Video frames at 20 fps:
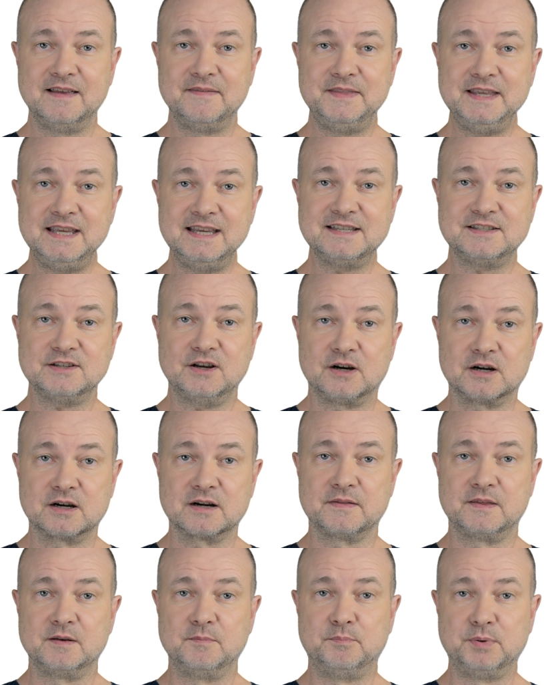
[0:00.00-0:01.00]
These
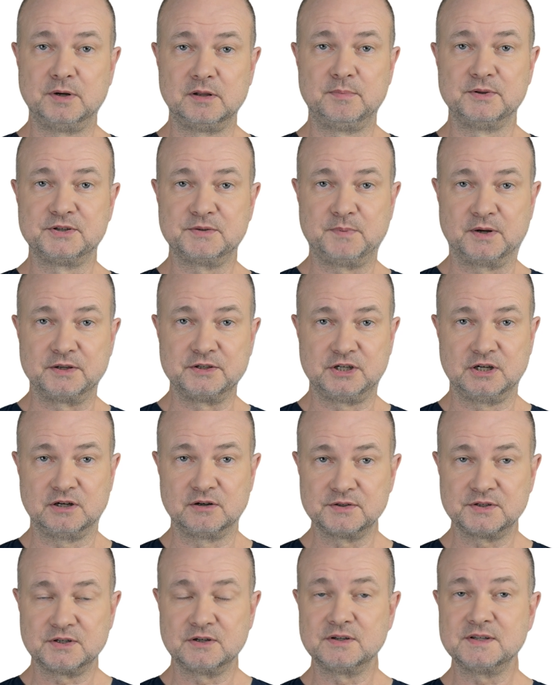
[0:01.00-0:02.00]
are the
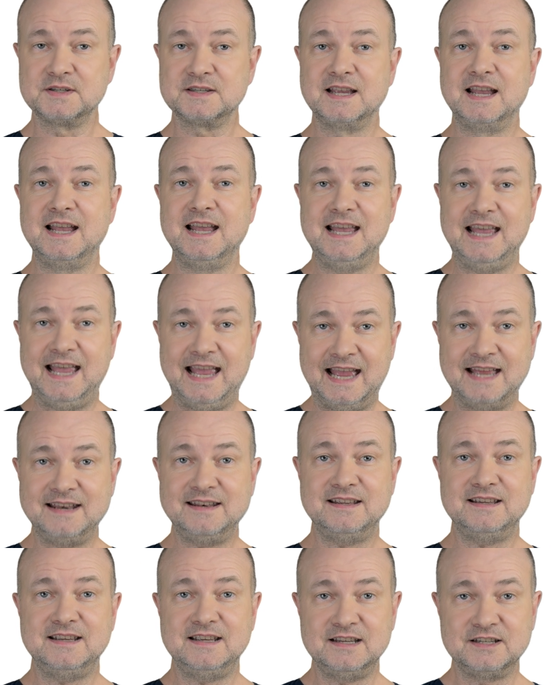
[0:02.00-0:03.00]
bulbospongiosus
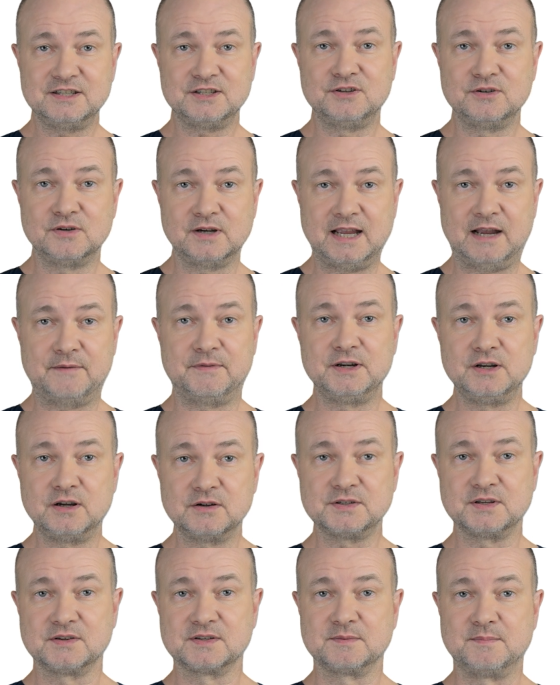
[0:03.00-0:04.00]
and
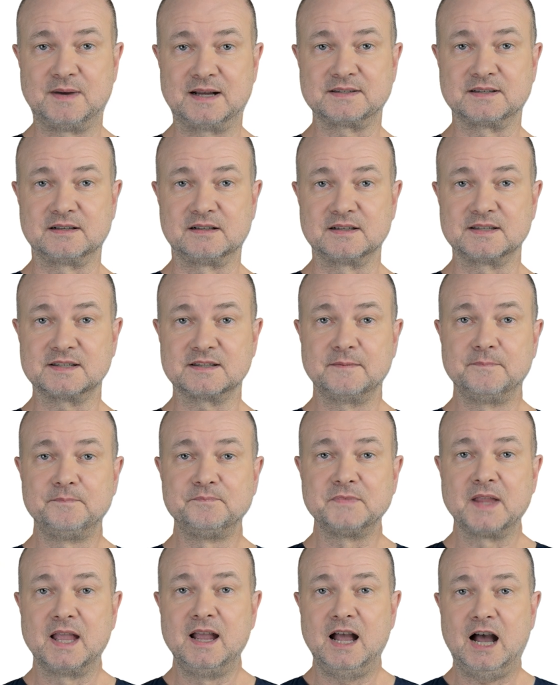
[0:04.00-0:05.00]
ischiocavernosus muscles.
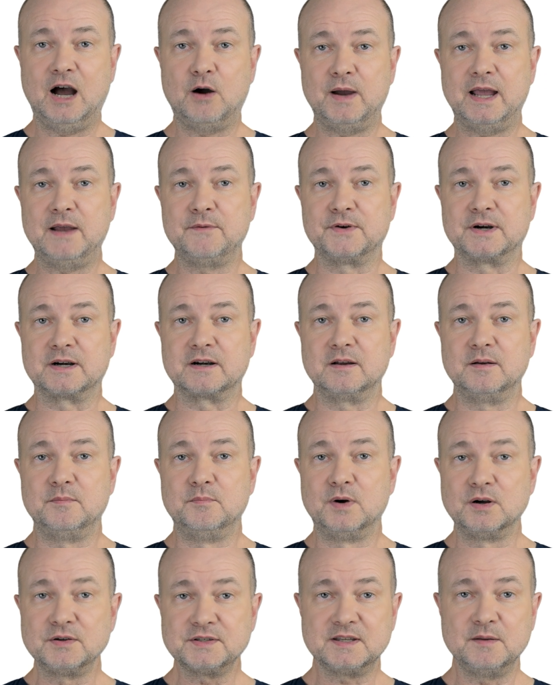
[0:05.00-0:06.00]
However,
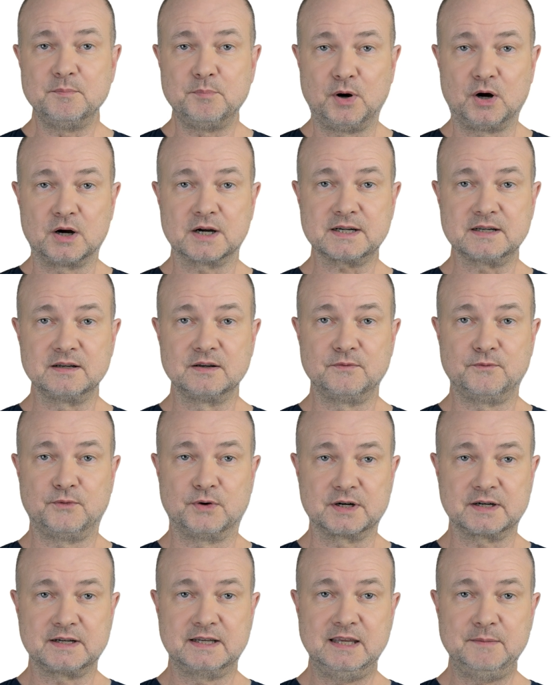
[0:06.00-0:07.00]
most important
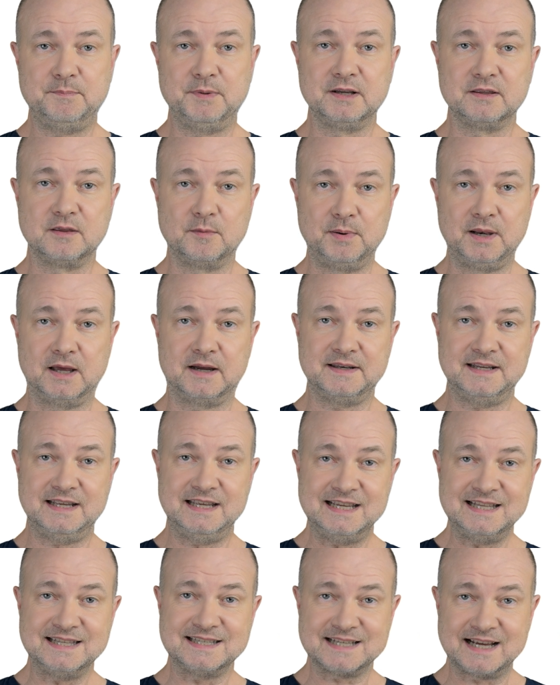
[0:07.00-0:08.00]
for keeping the blood
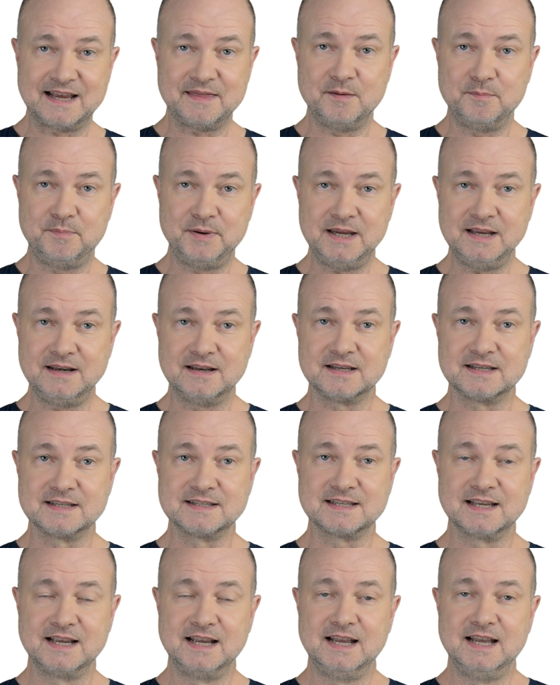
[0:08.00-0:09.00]
inside the
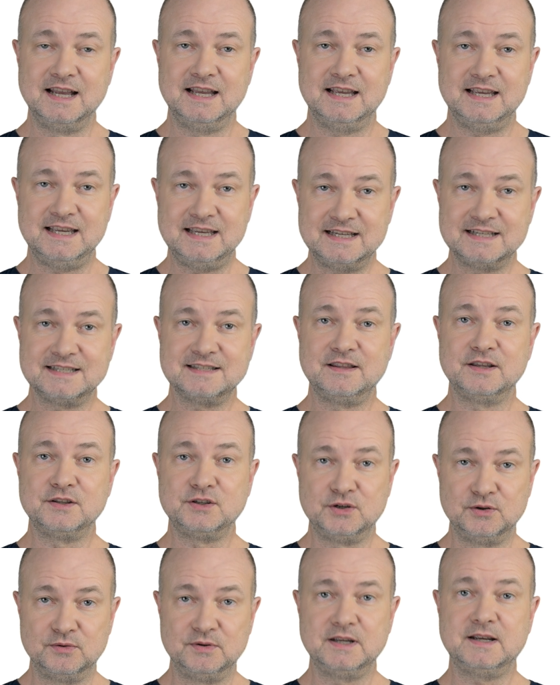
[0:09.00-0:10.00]
penis is the
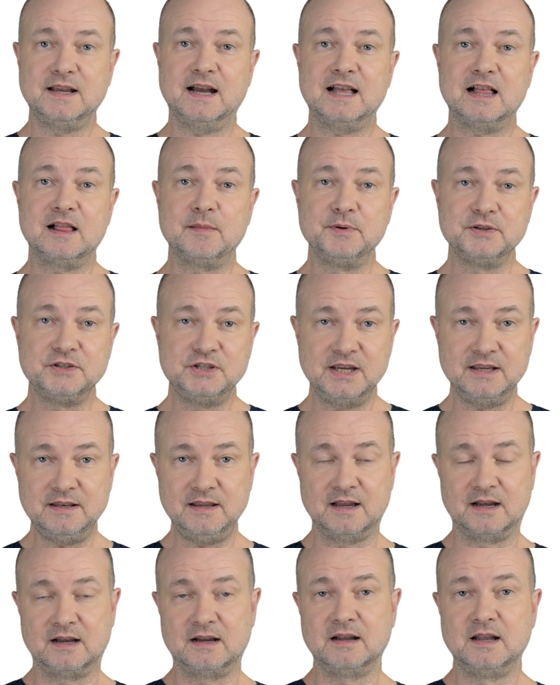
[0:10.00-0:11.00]
tunica
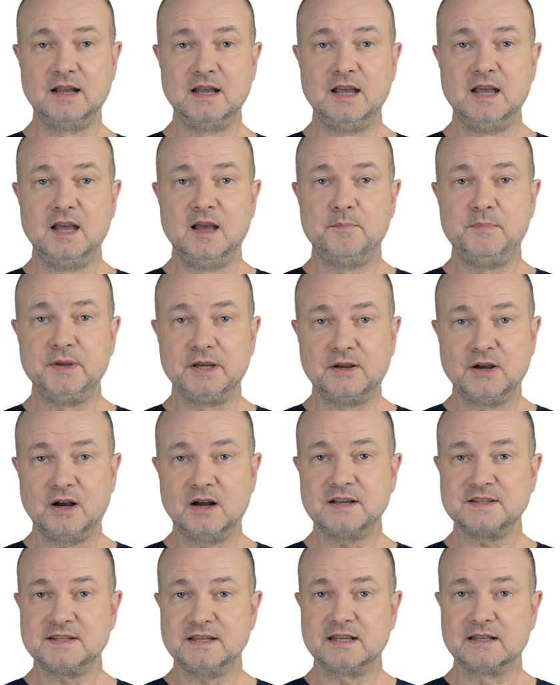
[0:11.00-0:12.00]
albuginea,
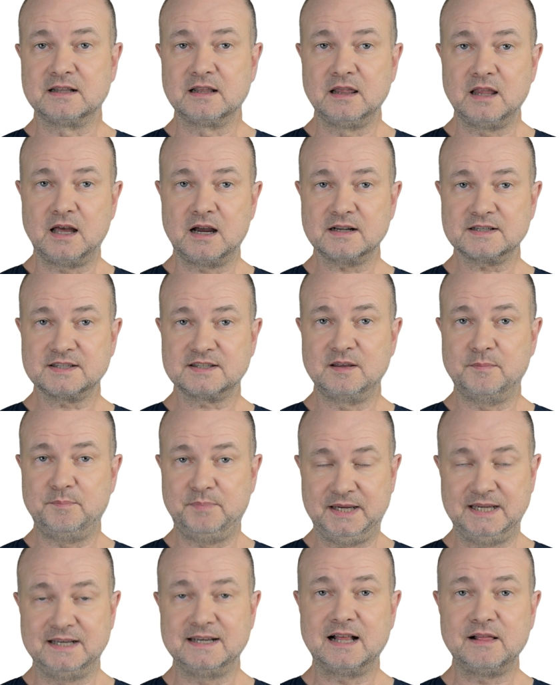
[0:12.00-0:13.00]
because it locks the
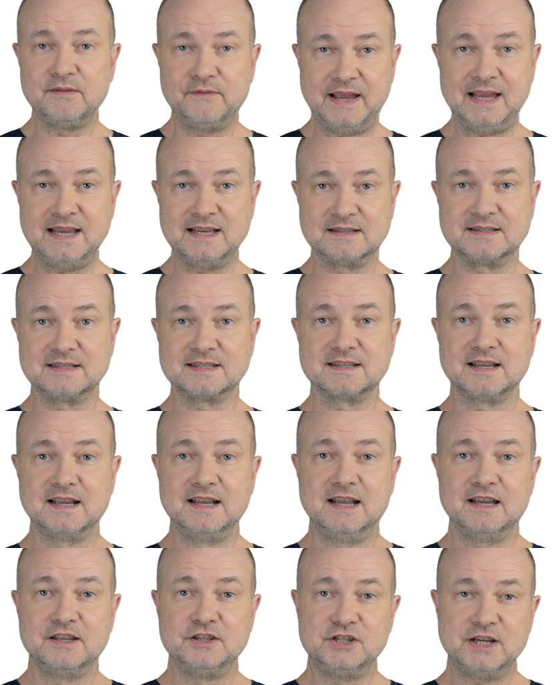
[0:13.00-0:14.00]
penile veins.
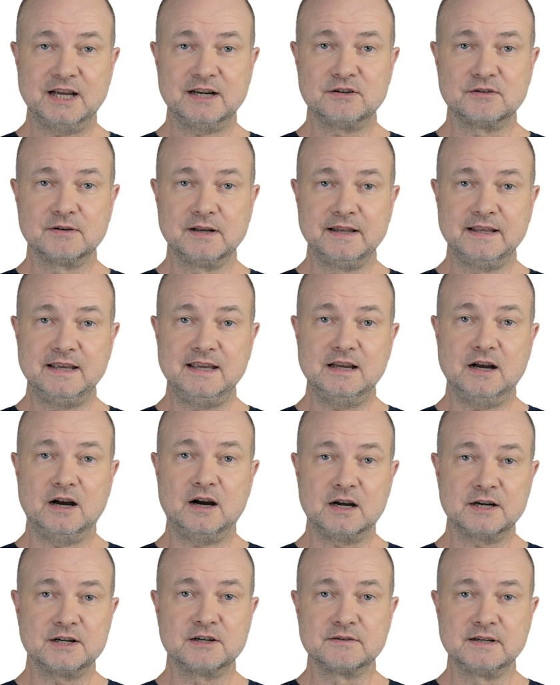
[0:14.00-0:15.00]
Generally,
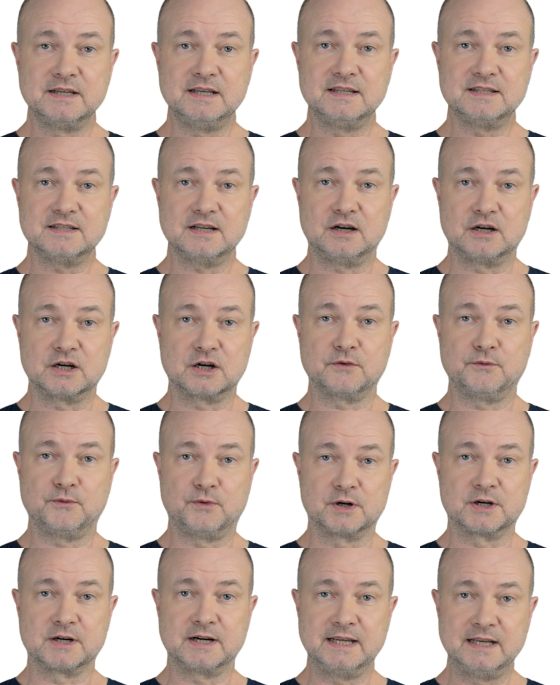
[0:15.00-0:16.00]
arteries are
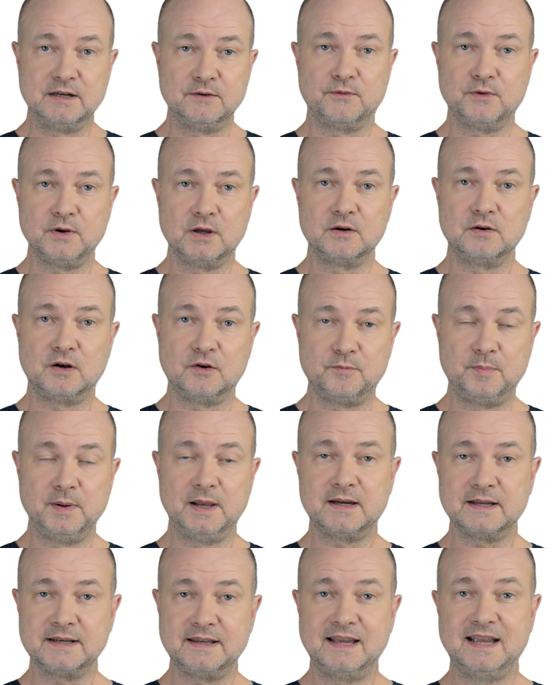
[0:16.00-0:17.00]
for inflow of
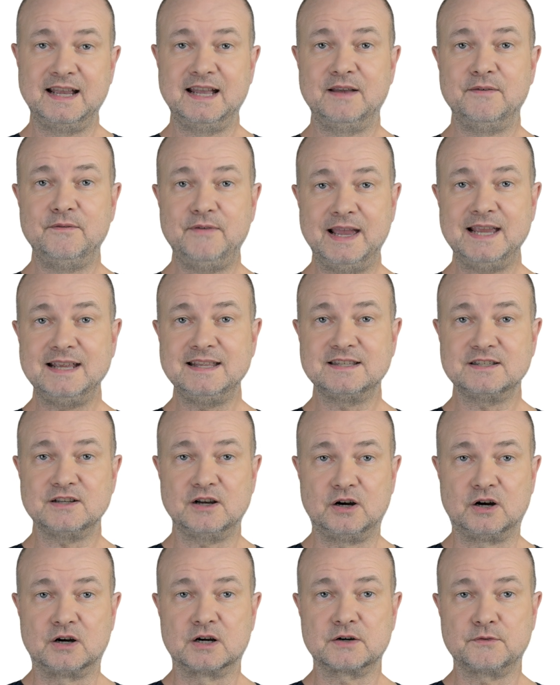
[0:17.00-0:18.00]
blood, veins
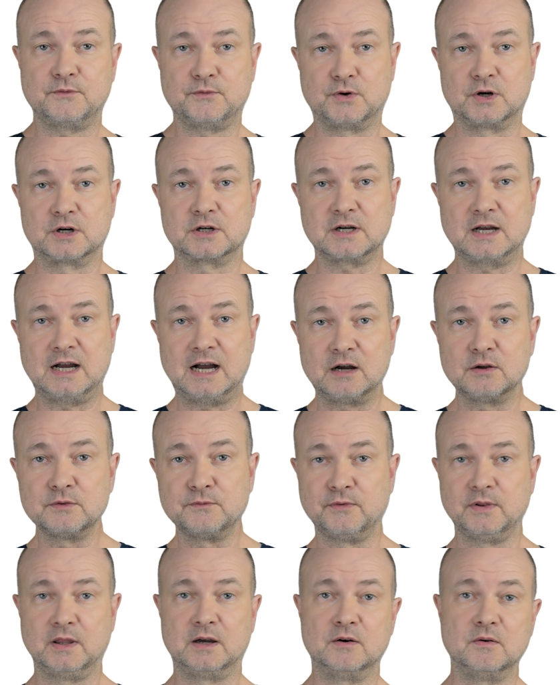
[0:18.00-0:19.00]
are for
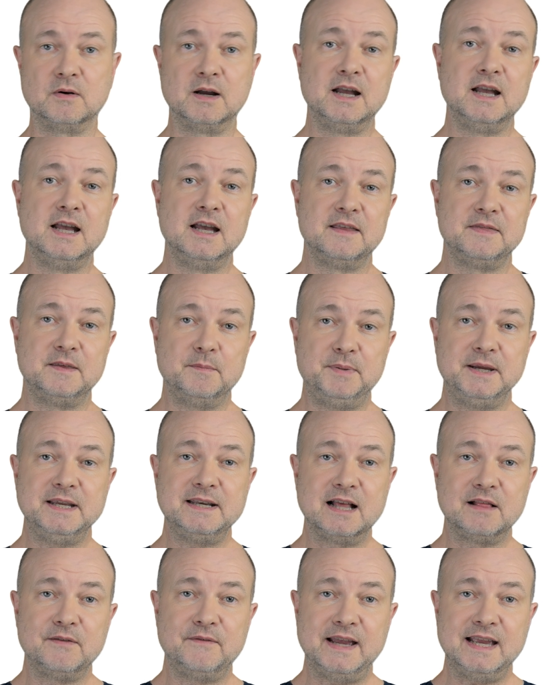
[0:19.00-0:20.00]
outflow. The
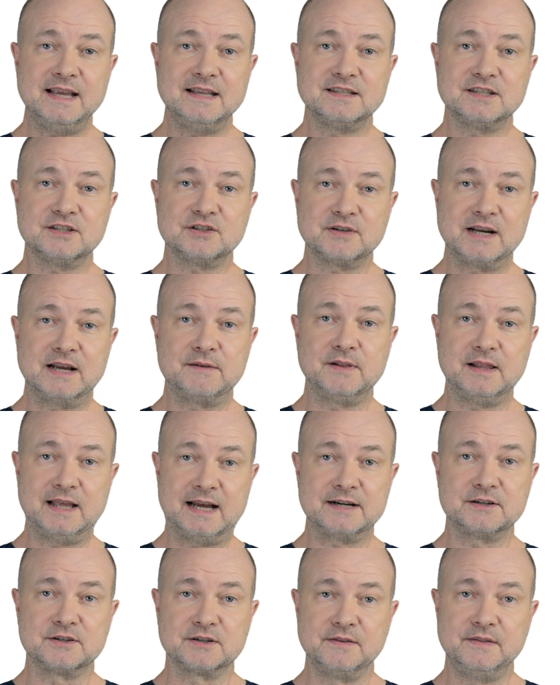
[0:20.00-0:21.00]
penile veins travel
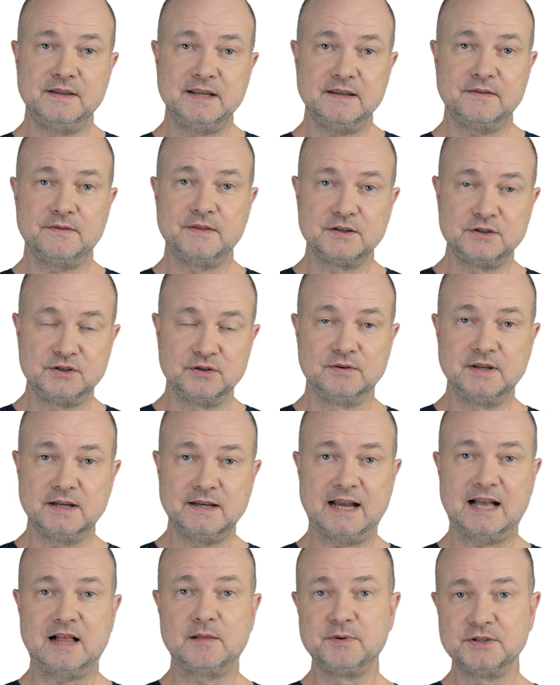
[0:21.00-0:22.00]
underneath the
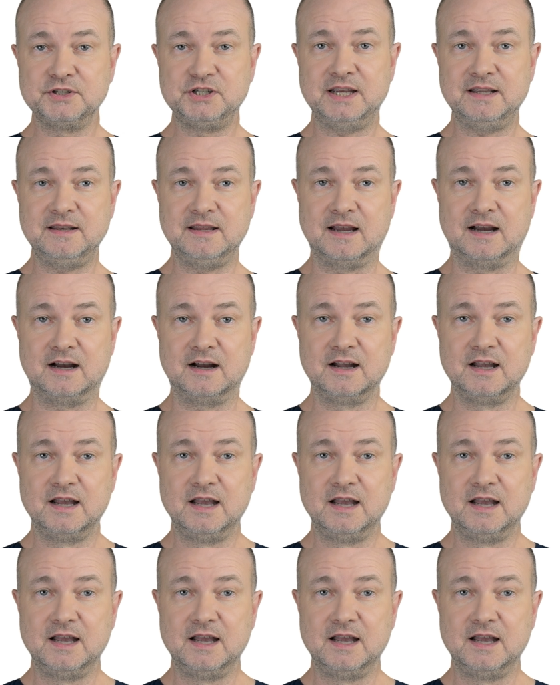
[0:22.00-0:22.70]
tunica albuginea.